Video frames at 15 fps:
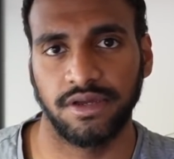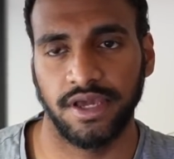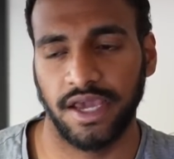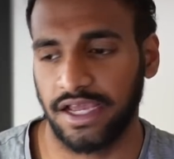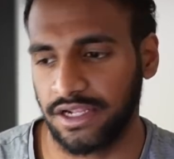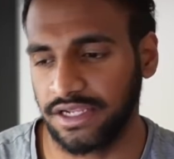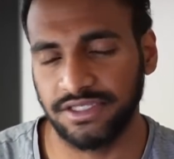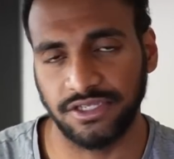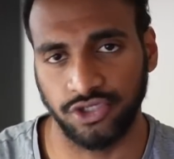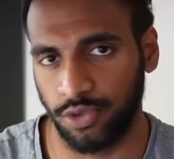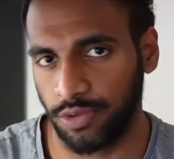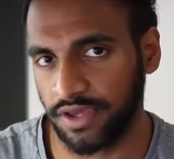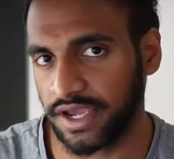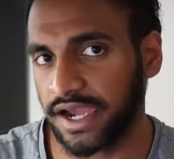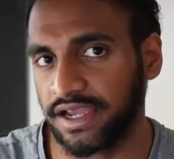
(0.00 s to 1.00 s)
Hey, listen, do you
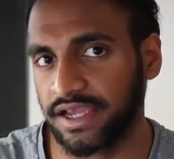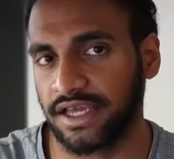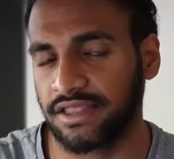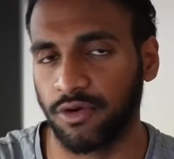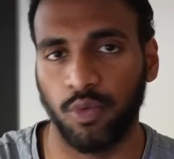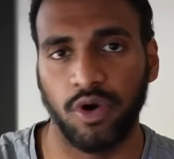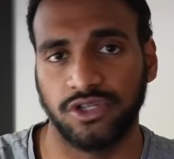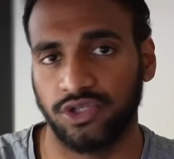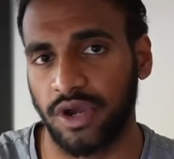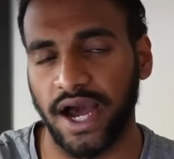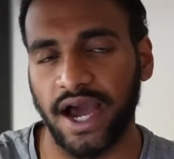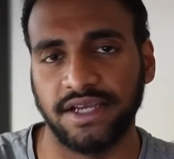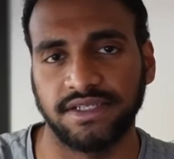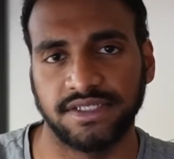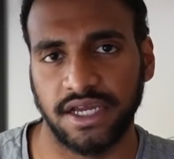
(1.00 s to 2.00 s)
think I can get the work to a
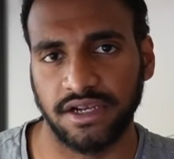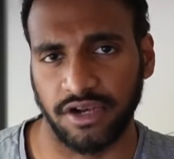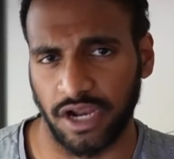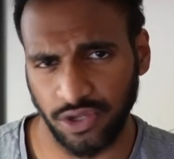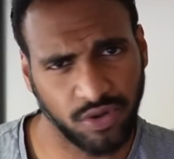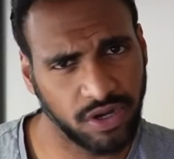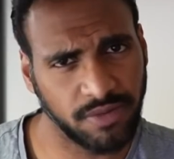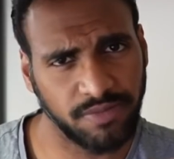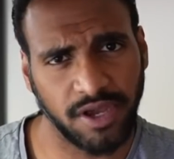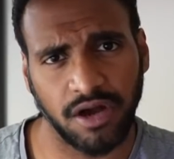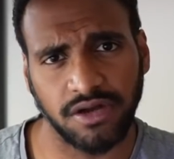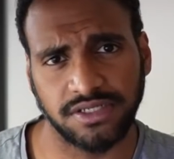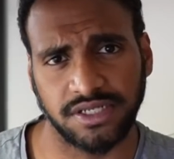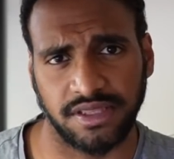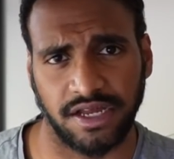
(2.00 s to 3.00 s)
high standard? Are you going to be
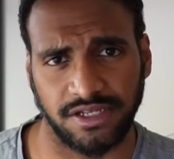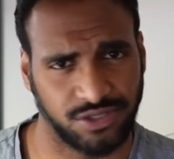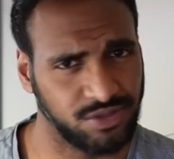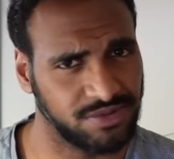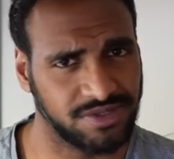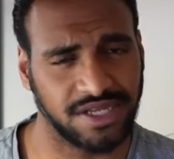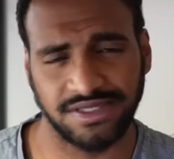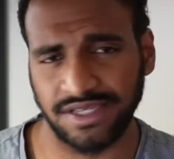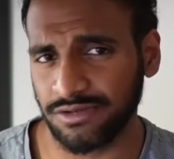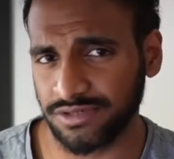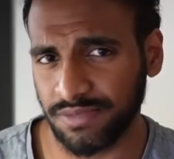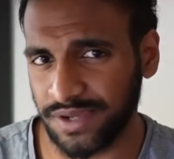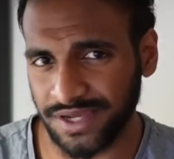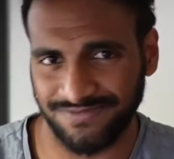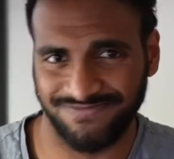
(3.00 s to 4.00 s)
asking that? That sounds a
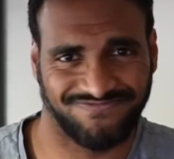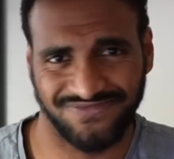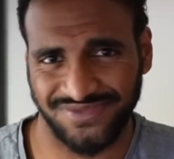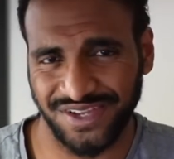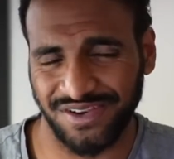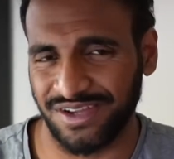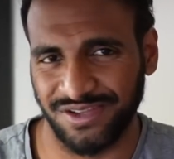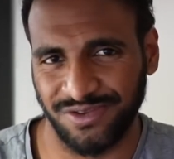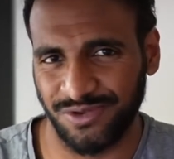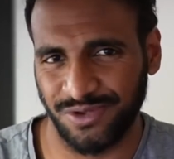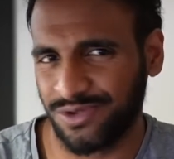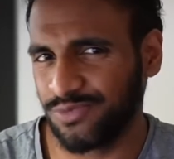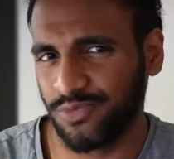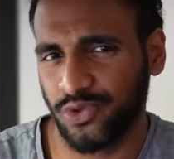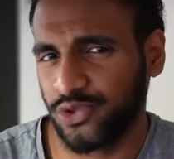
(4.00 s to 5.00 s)
bit, you know,
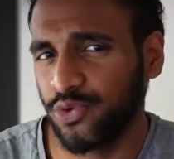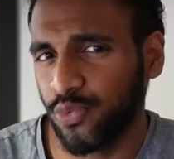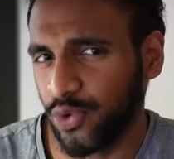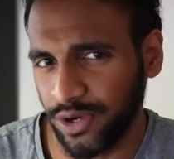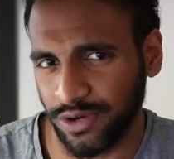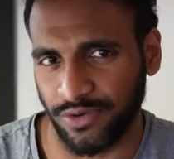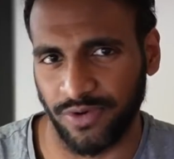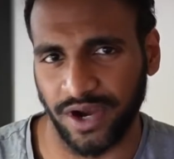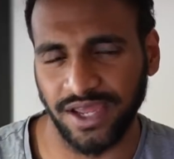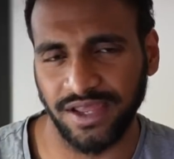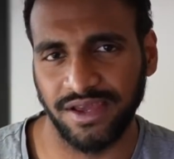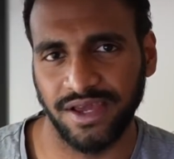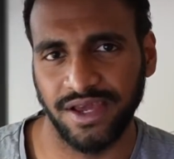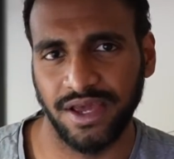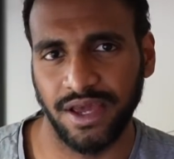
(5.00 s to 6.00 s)
you wouldn't, right?
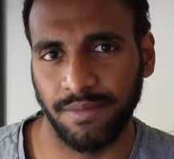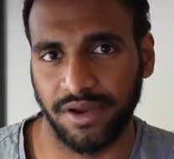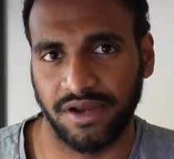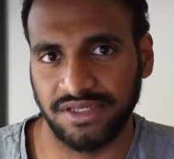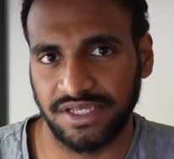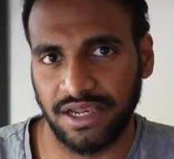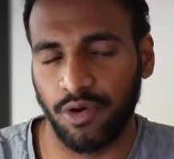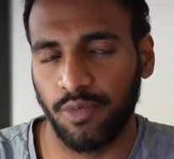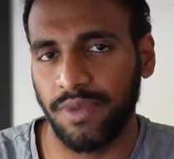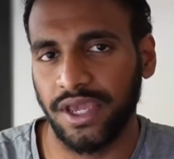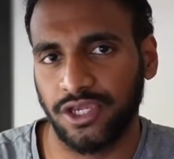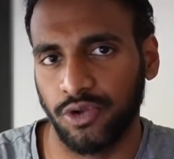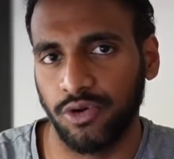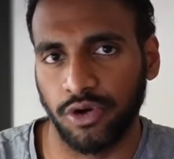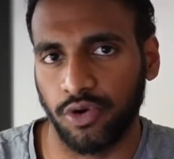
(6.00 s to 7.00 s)
Because then it will
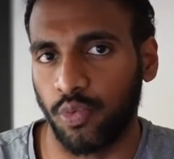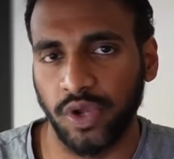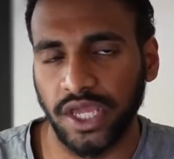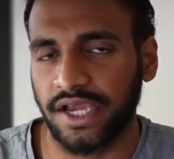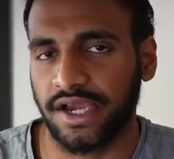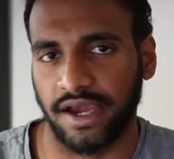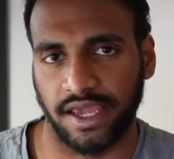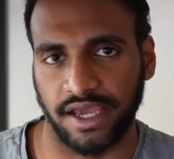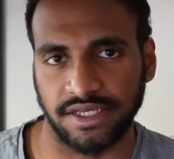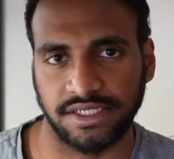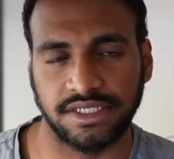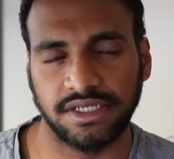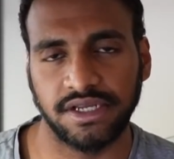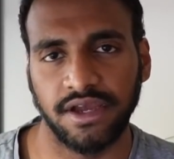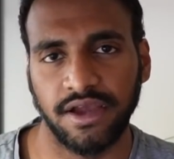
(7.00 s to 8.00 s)
make you look weak, I
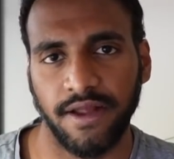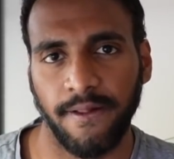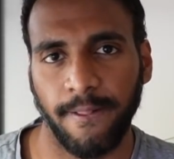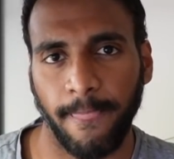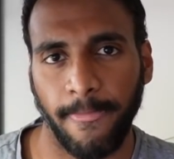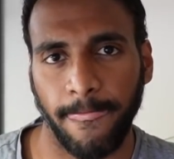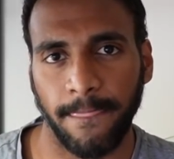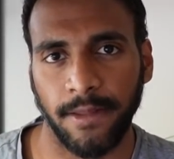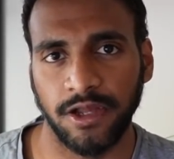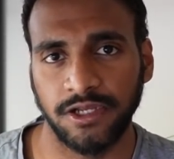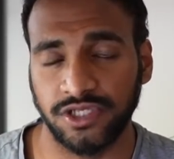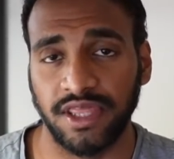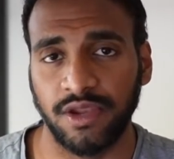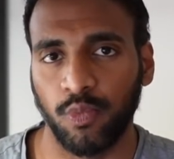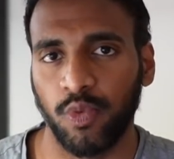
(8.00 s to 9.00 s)
guess.
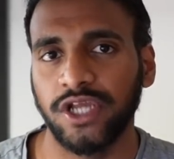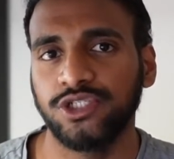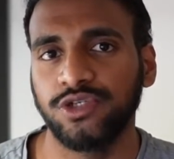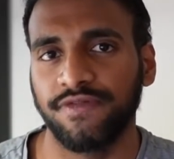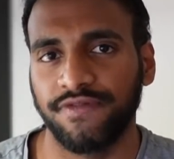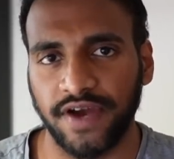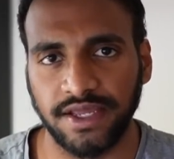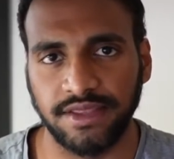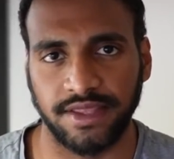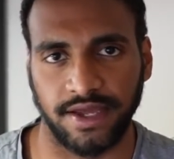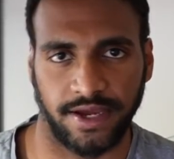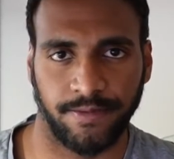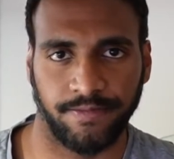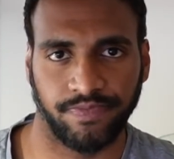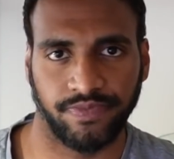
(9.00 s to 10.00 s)
So then where do you find
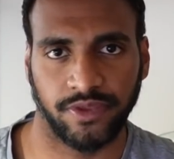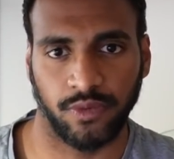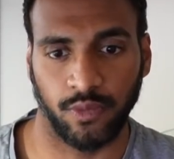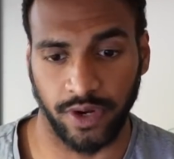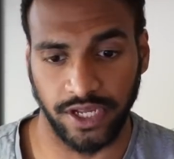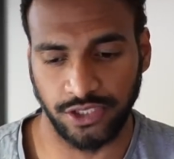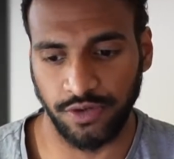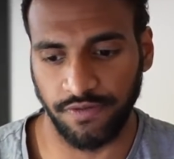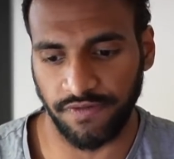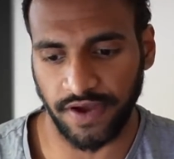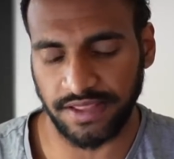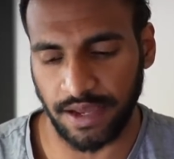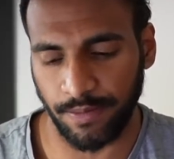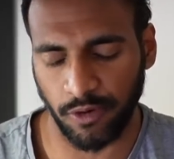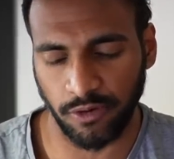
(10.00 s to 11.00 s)
that? Where do you
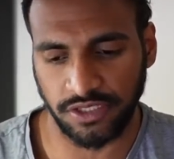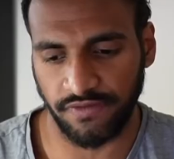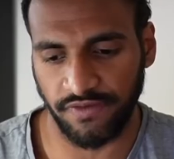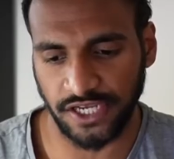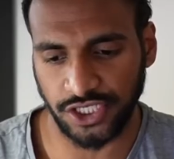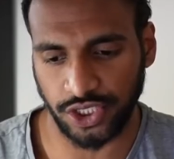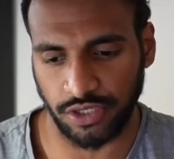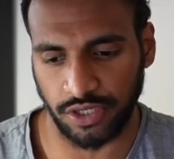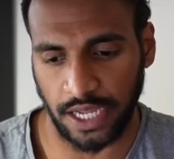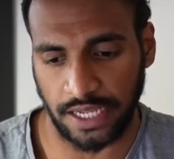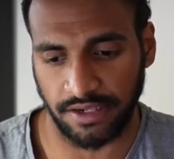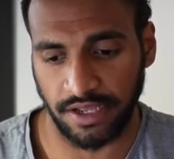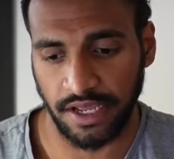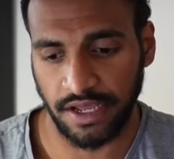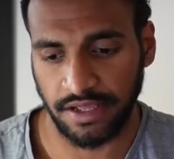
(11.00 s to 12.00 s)
find that motivation
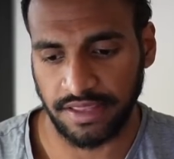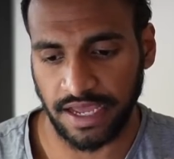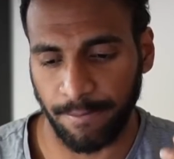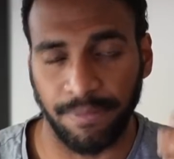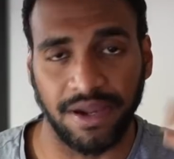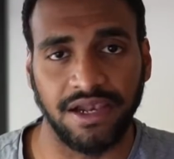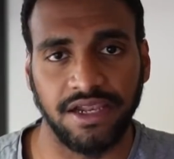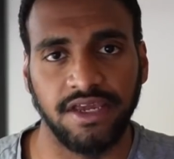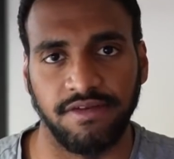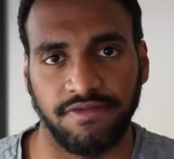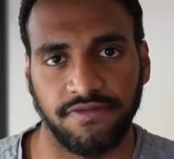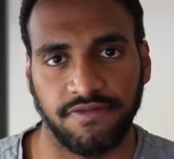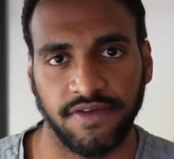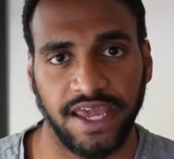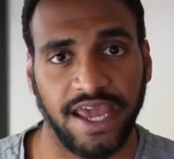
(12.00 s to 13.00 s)
and that
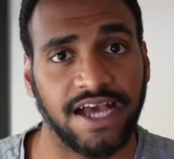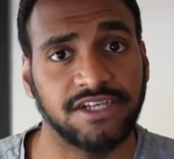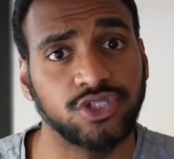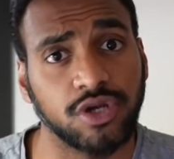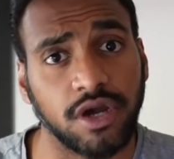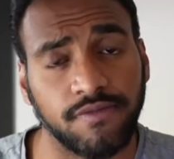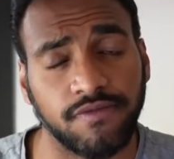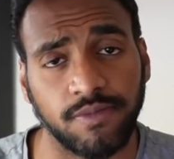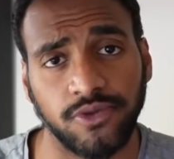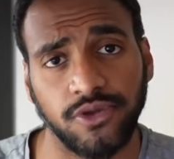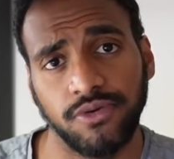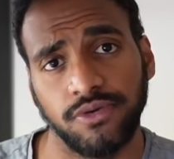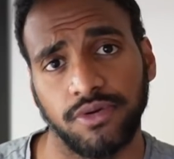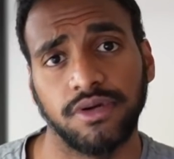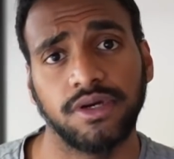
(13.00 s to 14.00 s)
belief? It has to come from
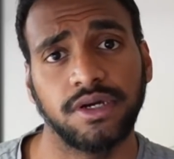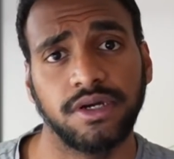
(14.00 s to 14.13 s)
you.